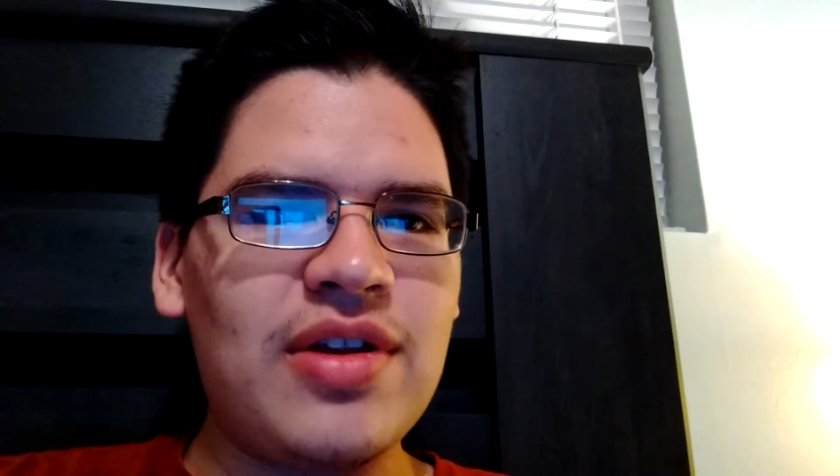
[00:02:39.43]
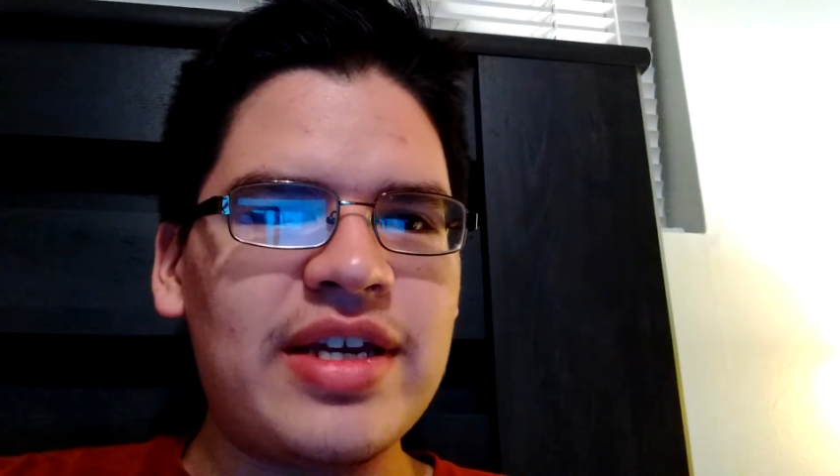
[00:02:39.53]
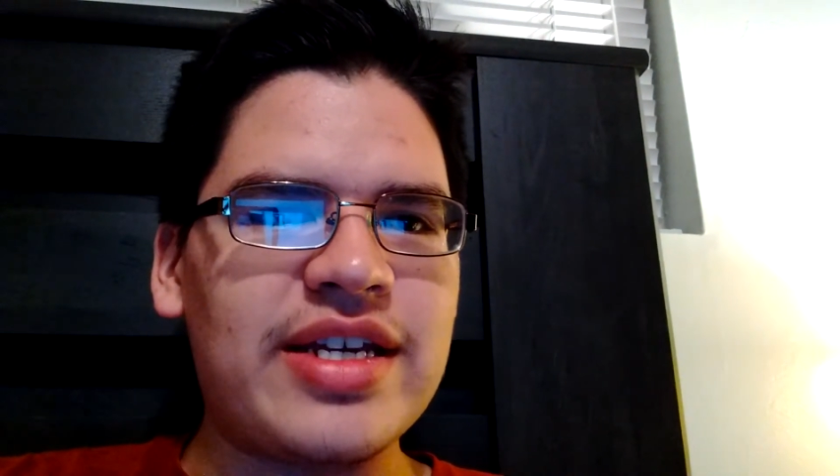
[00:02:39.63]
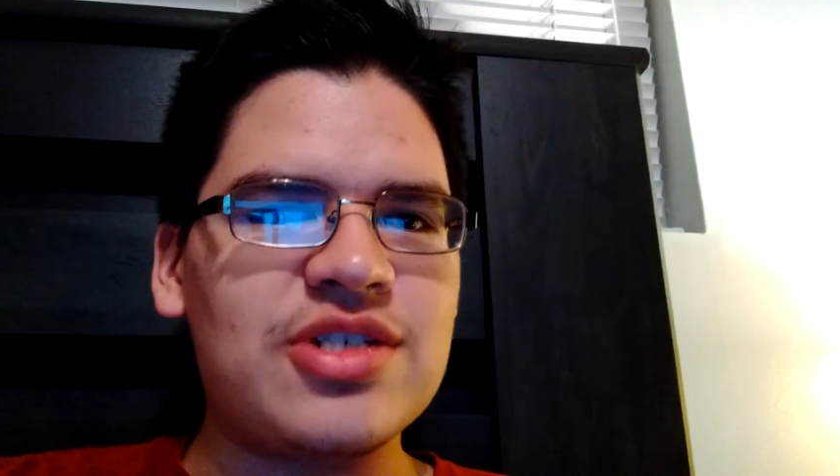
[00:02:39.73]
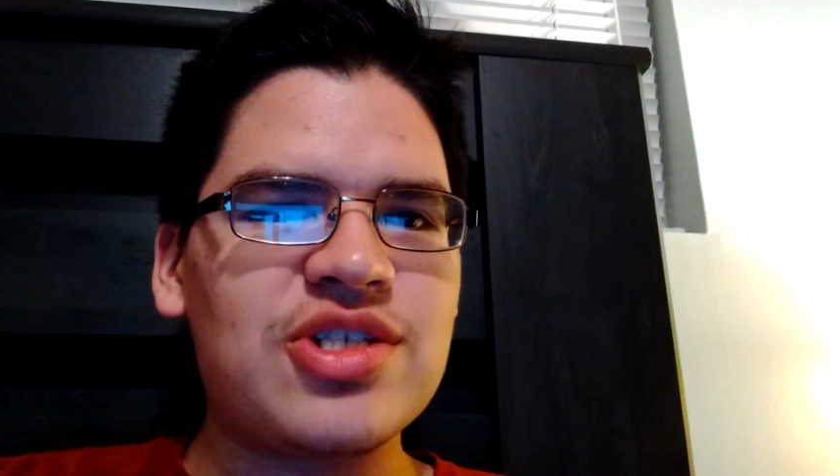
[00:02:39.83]

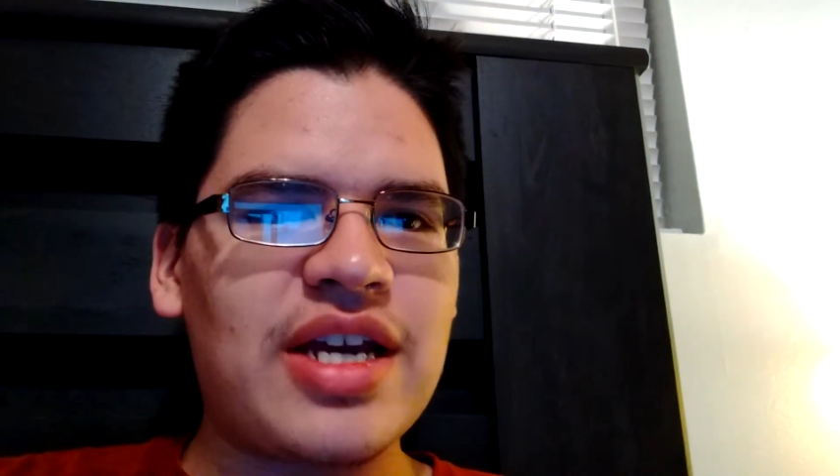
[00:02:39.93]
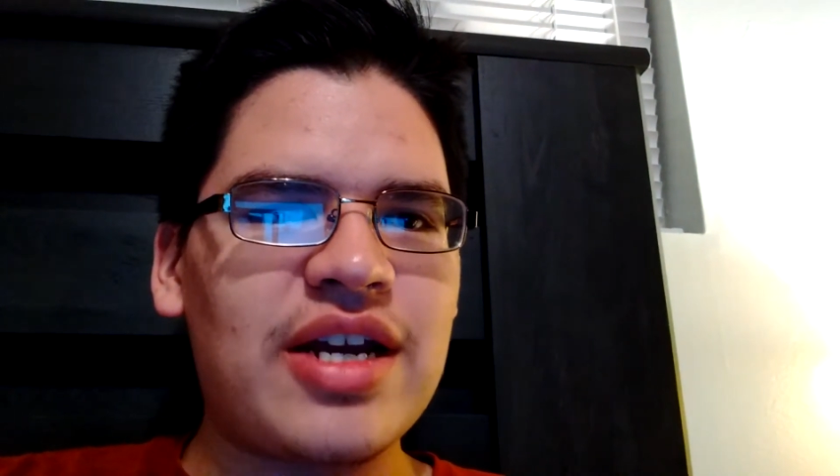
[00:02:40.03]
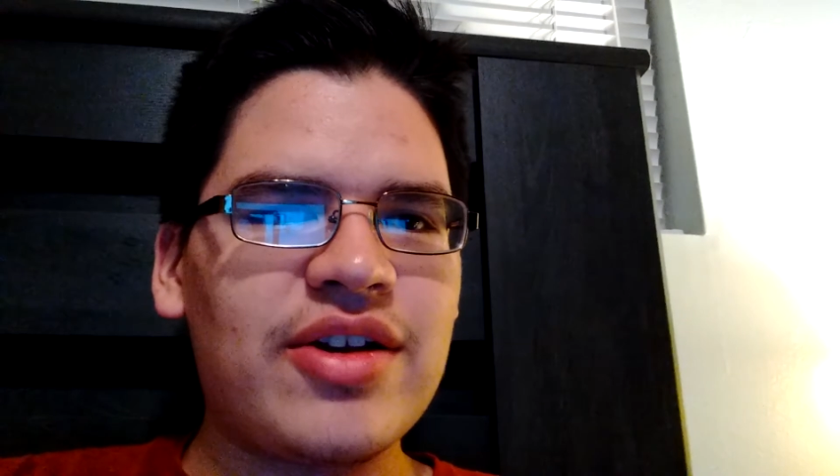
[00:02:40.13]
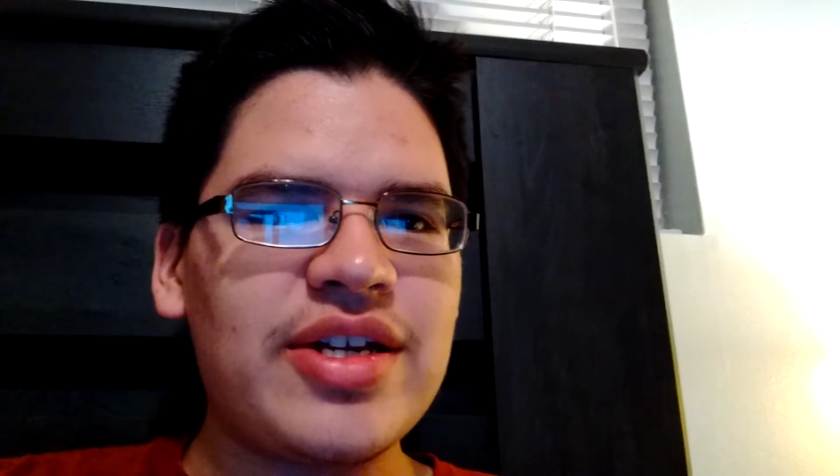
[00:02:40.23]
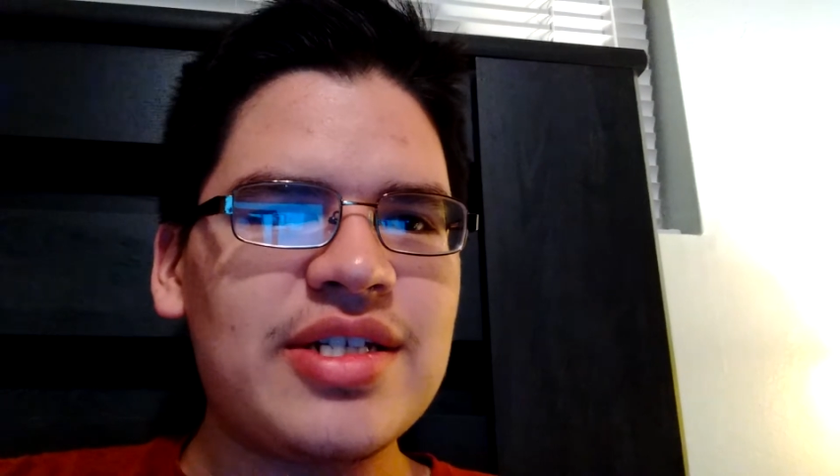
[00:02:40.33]
foliage in
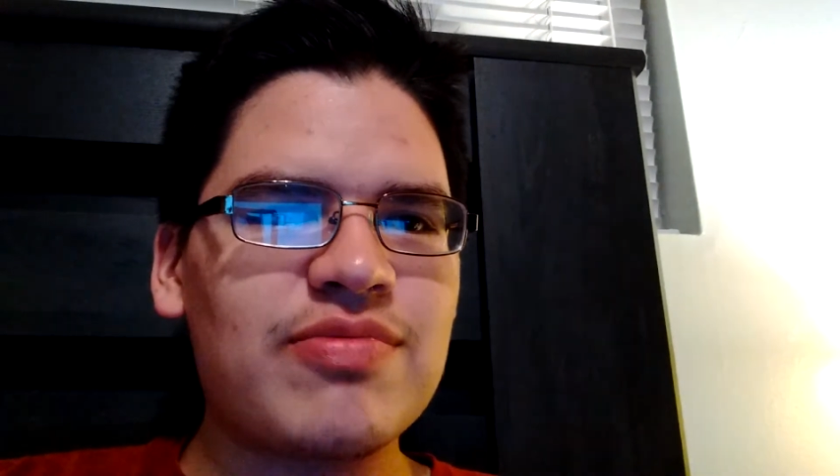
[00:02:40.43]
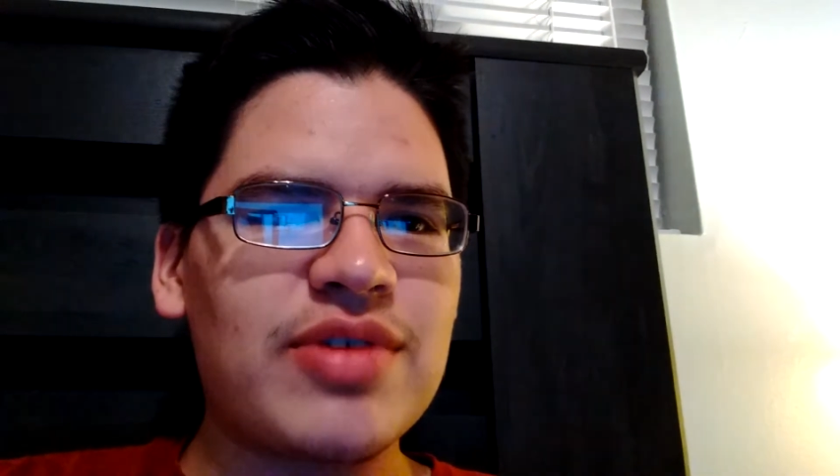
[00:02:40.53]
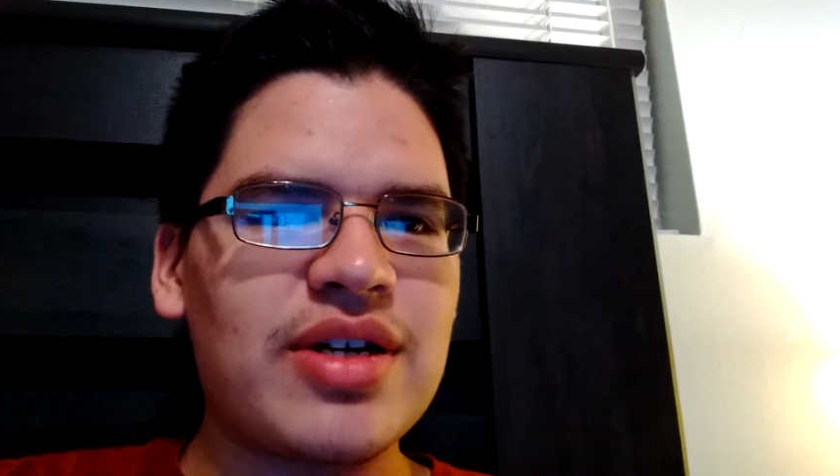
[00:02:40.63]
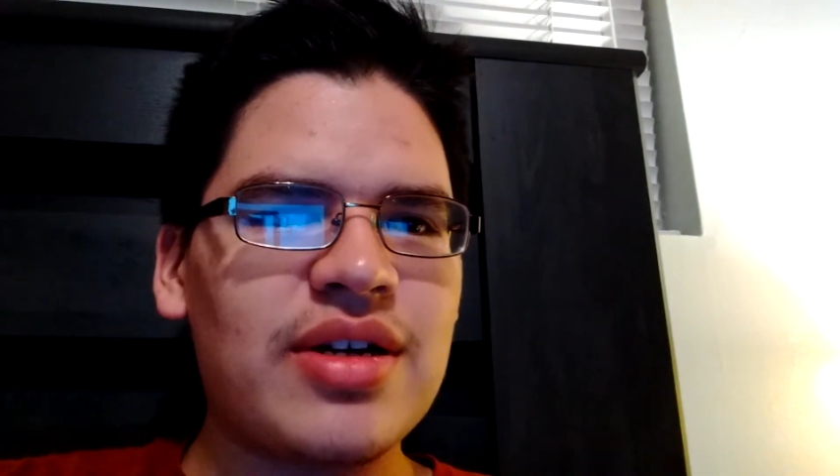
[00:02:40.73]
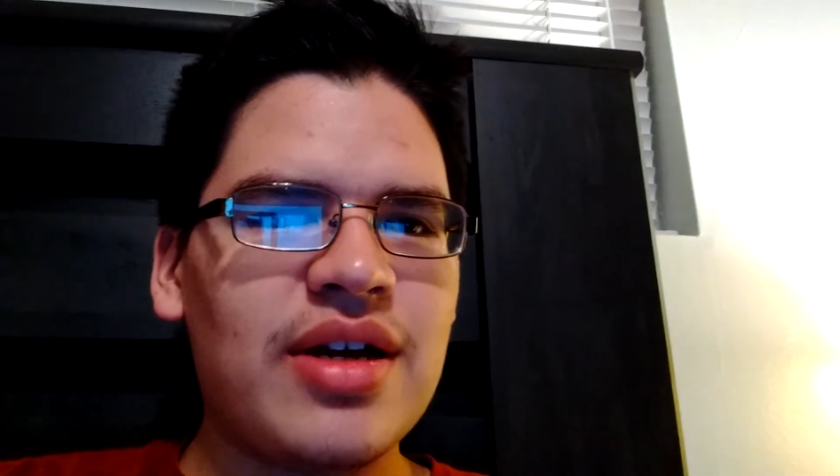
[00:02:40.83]
areas
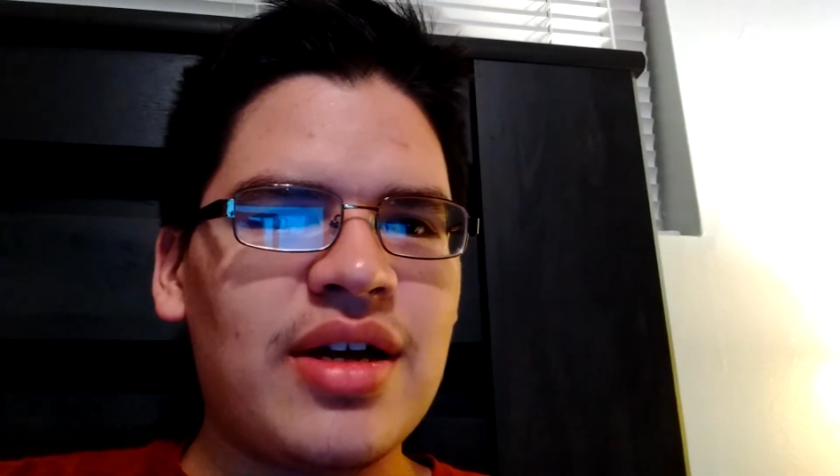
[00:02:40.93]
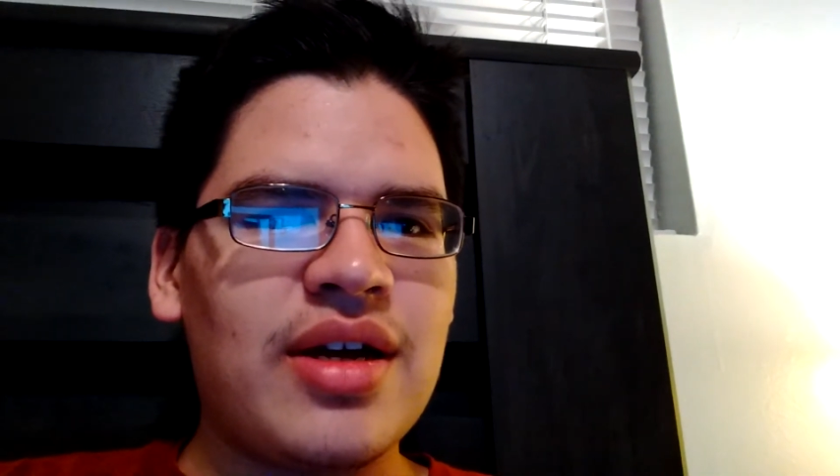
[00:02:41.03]
where